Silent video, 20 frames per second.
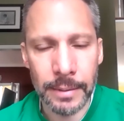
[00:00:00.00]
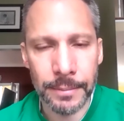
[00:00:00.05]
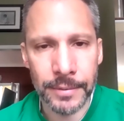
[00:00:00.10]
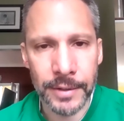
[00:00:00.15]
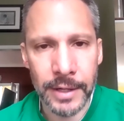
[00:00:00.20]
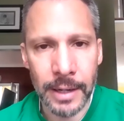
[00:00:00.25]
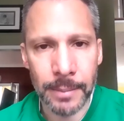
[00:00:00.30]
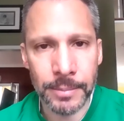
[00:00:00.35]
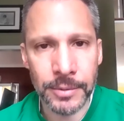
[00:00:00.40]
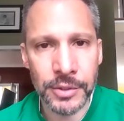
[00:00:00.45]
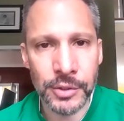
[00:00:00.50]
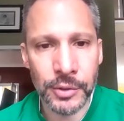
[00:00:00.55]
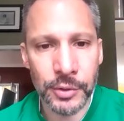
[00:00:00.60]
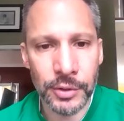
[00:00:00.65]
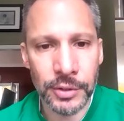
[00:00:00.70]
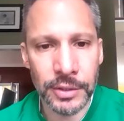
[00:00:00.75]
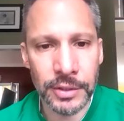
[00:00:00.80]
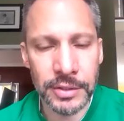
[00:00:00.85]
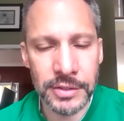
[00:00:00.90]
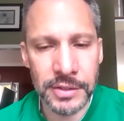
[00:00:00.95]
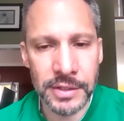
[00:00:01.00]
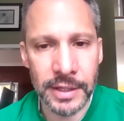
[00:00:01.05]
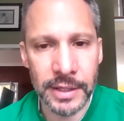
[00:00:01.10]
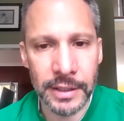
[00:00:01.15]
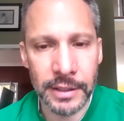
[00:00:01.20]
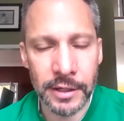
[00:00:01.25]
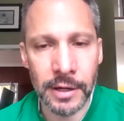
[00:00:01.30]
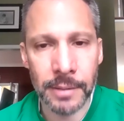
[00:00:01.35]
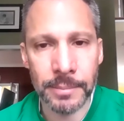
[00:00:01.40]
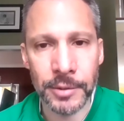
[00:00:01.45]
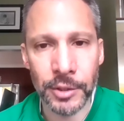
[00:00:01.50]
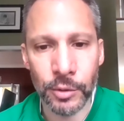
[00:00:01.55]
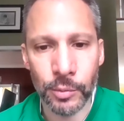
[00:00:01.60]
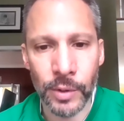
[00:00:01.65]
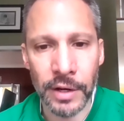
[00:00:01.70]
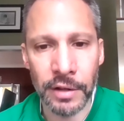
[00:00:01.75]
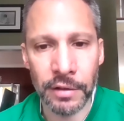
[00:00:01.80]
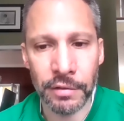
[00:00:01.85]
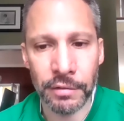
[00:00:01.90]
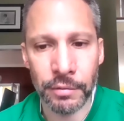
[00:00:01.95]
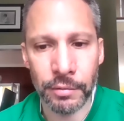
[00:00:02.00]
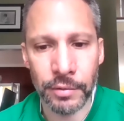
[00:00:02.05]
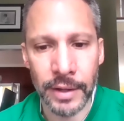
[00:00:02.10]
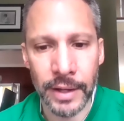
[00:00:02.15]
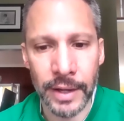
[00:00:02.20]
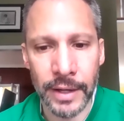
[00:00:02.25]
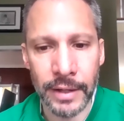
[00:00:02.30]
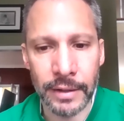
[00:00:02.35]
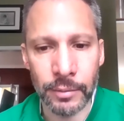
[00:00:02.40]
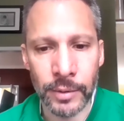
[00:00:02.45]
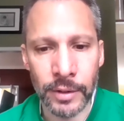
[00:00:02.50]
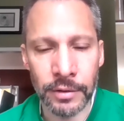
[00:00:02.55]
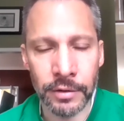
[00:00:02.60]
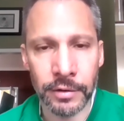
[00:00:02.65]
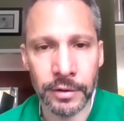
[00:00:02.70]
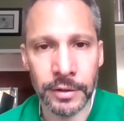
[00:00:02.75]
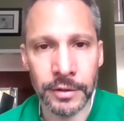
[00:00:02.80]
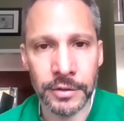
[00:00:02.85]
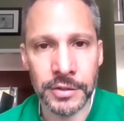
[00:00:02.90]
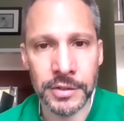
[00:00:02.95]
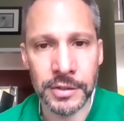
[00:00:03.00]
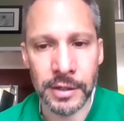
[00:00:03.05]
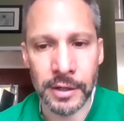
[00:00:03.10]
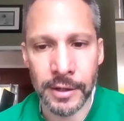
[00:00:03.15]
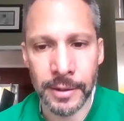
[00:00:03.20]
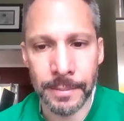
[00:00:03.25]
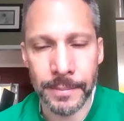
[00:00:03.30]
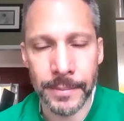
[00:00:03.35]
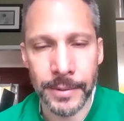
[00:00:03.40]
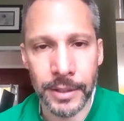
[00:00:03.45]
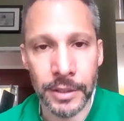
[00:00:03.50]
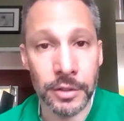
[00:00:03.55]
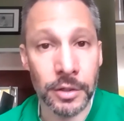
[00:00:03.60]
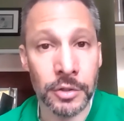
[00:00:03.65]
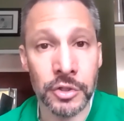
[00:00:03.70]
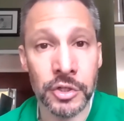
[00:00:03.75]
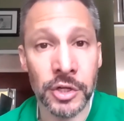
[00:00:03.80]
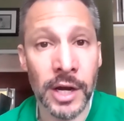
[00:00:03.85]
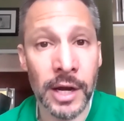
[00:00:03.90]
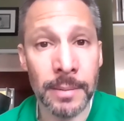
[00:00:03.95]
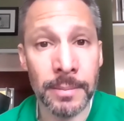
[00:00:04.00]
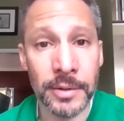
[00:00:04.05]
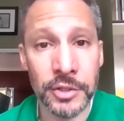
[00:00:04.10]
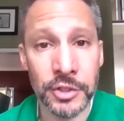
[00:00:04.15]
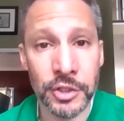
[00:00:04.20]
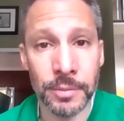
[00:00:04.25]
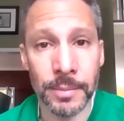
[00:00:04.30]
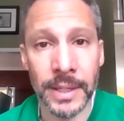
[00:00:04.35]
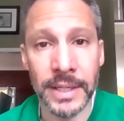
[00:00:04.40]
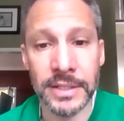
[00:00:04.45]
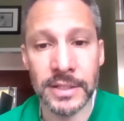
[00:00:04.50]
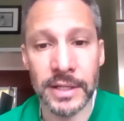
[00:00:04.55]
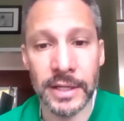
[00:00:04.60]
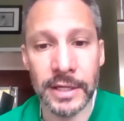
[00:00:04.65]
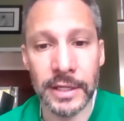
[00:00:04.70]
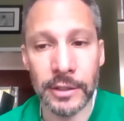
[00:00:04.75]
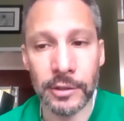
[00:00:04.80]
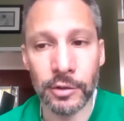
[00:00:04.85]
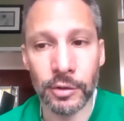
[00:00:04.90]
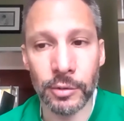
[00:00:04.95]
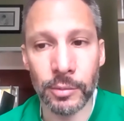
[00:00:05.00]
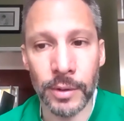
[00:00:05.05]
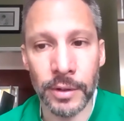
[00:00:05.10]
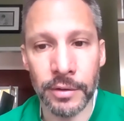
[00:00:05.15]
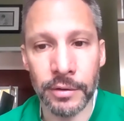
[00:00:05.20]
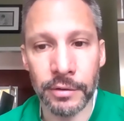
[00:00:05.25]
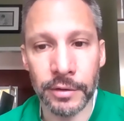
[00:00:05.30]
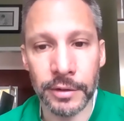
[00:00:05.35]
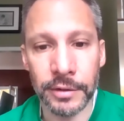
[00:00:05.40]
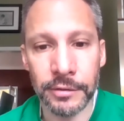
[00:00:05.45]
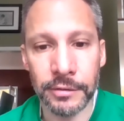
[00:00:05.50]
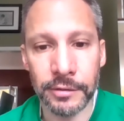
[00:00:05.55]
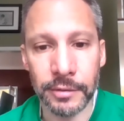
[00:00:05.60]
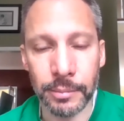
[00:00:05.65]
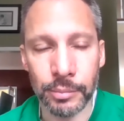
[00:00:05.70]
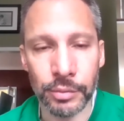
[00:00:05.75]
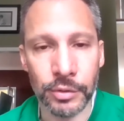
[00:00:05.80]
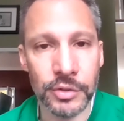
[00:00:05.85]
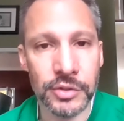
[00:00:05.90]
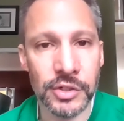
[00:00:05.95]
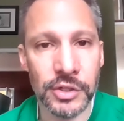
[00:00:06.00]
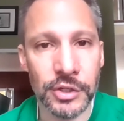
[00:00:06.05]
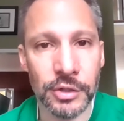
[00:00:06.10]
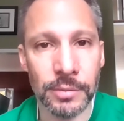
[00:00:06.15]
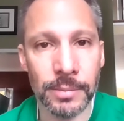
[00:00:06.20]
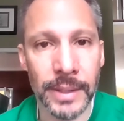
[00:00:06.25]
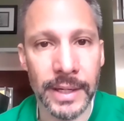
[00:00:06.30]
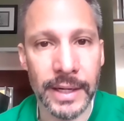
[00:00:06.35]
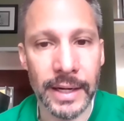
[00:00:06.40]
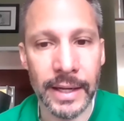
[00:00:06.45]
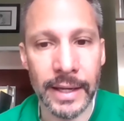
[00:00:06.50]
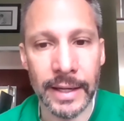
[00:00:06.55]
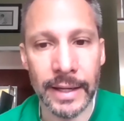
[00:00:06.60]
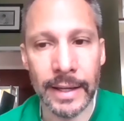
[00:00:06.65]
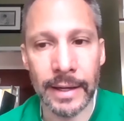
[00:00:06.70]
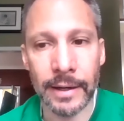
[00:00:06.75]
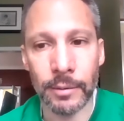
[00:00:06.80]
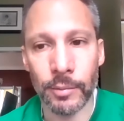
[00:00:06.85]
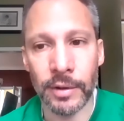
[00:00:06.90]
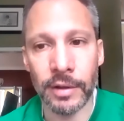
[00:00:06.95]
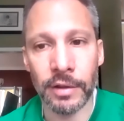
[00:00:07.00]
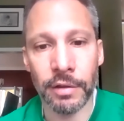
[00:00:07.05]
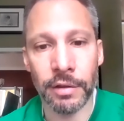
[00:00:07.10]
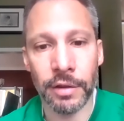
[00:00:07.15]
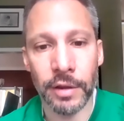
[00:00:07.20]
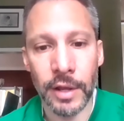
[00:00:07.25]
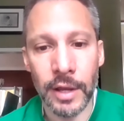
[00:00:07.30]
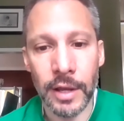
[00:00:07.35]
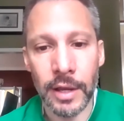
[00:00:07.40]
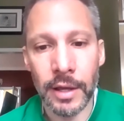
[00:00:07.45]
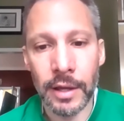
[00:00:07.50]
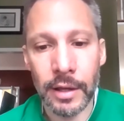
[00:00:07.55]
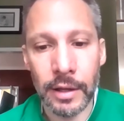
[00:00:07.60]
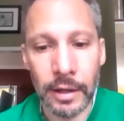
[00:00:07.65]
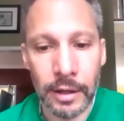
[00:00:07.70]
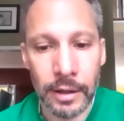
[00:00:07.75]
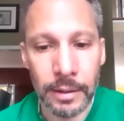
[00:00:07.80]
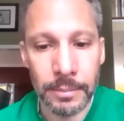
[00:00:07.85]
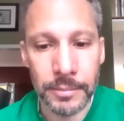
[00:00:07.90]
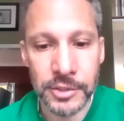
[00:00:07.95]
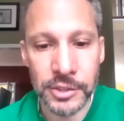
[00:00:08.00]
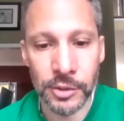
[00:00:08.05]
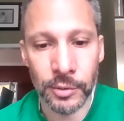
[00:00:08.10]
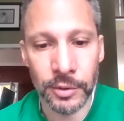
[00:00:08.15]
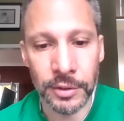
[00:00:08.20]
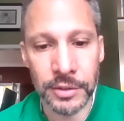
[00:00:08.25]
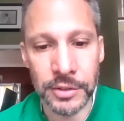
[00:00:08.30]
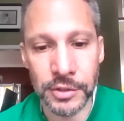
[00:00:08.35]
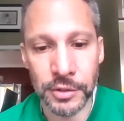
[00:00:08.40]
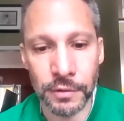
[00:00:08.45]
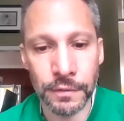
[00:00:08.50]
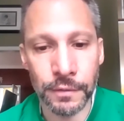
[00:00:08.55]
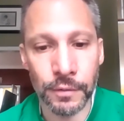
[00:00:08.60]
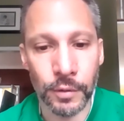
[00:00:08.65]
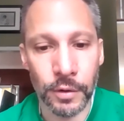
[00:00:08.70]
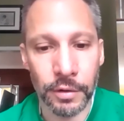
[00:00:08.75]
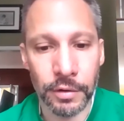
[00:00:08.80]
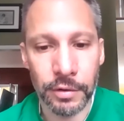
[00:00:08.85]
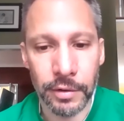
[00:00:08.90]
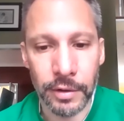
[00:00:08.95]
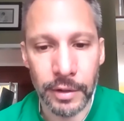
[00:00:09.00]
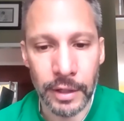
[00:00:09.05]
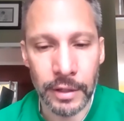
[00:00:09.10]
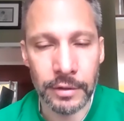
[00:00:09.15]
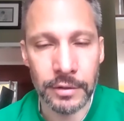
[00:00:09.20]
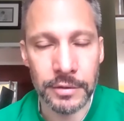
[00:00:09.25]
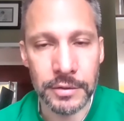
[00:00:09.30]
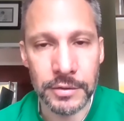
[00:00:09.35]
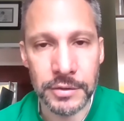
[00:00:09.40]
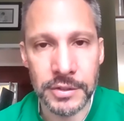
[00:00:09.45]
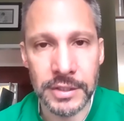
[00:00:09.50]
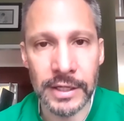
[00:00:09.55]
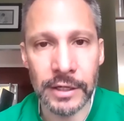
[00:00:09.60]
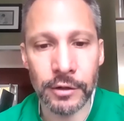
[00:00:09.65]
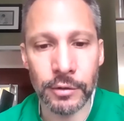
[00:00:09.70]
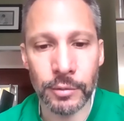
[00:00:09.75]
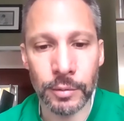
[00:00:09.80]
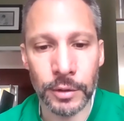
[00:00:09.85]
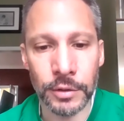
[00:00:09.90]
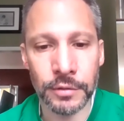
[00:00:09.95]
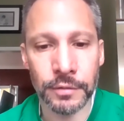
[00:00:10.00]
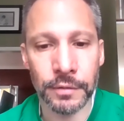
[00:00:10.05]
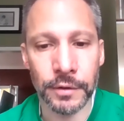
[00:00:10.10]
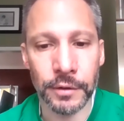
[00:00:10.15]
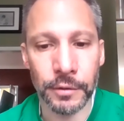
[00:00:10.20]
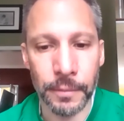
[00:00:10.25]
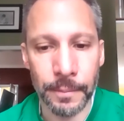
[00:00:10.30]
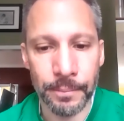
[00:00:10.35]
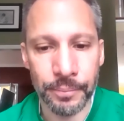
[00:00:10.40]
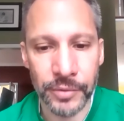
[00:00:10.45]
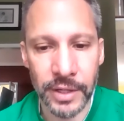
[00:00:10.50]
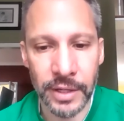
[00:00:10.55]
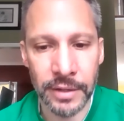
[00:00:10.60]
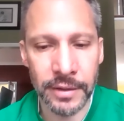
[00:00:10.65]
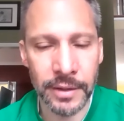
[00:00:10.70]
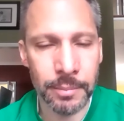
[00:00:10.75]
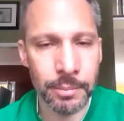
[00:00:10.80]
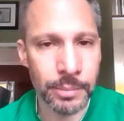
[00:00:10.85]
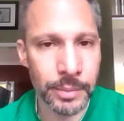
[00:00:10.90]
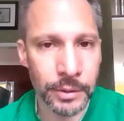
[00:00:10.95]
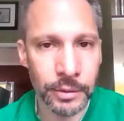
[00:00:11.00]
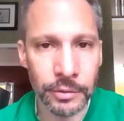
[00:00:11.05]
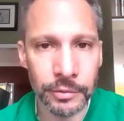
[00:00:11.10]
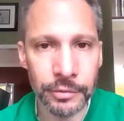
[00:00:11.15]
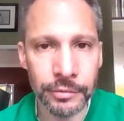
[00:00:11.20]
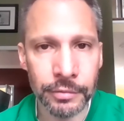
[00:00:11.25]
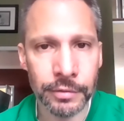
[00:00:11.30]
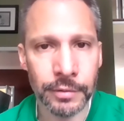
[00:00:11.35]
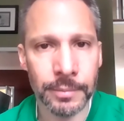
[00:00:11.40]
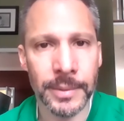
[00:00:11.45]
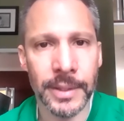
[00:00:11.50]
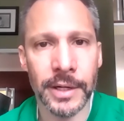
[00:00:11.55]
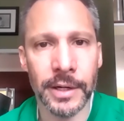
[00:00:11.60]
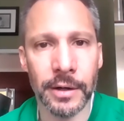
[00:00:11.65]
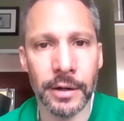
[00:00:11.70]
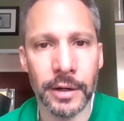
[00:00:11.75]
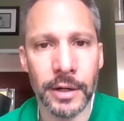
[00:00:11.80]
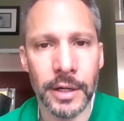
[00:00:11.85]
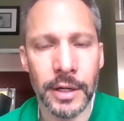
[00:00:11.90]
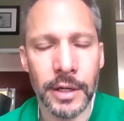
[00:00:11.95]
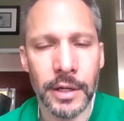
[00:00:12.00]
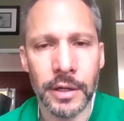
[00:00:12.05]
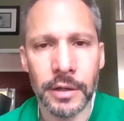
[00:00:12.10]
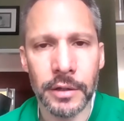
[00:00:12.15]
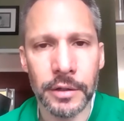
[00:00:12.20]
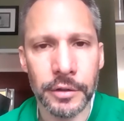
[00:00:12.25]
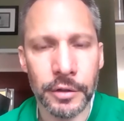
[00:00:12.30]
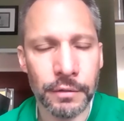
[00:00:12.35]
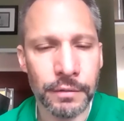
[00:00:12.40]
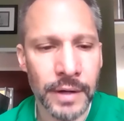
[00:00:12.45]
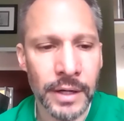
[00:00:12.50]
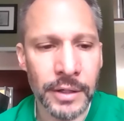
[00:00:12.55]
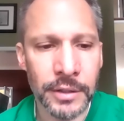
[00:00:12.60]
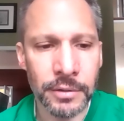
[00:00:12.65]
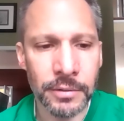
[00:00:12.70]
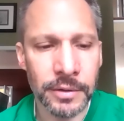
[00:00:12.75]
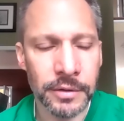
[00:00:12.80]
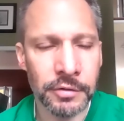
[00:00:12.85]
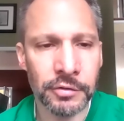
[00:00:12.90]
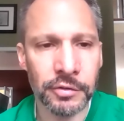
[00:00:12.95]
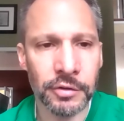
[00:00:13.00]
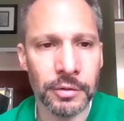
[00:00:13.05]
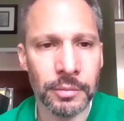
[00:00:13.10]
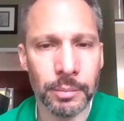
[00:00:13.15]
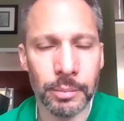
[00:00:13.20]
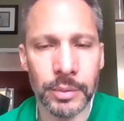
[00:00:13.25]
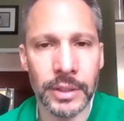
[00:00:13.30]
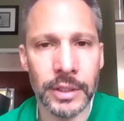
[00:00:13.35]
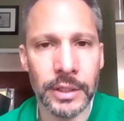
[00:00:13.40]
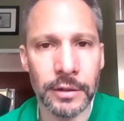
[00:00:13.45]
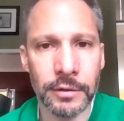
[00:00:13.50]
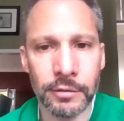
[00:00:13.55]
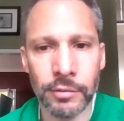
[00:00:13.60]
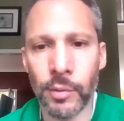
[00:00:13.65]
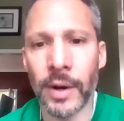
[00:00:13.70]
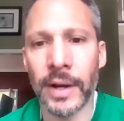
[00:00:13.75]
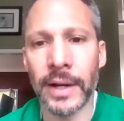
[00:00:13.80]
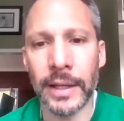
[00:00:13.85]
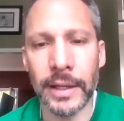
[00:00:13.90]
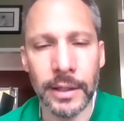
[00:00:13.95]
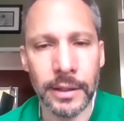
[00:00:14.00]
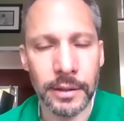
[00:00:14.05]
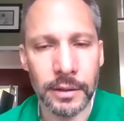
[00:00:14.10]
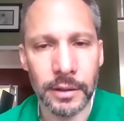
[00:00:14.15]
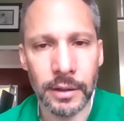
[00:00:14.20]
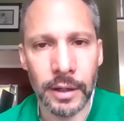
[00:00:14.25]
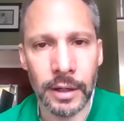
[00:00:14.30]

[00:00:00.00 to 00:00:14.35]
the opportunities that come your way through that, whether it's a job that you might take or whether it's a person you might hang out with, so on and so forth, and see how it works for you. And then build from there. Your value list shouldn't be 20.